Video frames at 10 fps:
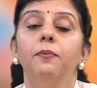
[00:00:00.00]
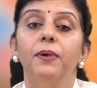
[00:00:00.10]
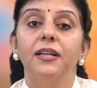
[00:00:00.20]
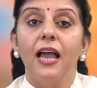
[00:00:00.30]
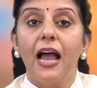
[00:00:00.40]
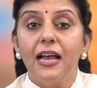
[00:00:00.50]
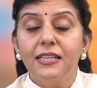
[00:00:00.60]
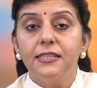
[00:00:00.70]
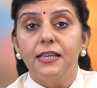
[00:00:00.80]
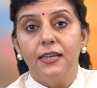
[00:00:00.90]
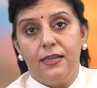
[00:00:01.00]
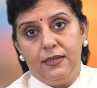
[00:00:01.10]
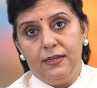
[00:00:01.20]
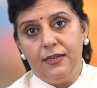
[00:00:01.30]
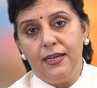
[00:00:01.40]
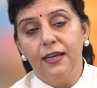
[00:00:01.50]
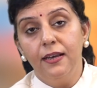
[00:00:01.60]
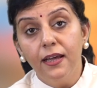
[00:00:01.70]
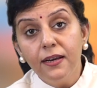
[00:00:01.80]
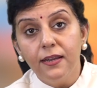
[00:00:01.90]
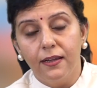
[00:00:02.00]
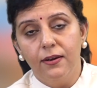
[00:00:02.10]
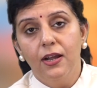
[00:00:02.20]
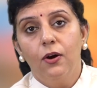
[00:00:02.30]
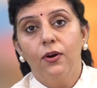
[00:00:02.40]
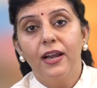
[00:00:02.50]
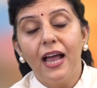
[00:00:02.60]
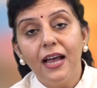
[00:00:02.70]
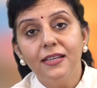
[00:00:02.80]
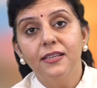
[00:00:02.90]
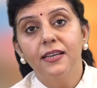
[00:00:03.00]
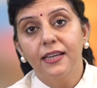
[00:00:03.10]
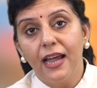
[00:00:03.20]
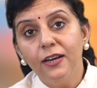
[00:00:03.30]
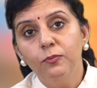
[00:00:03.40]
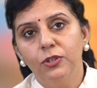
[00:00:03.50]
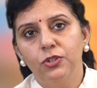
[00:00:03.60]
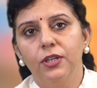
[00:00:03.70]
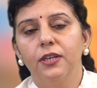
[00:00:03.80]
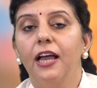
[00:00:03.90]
but as a learner or as an academician,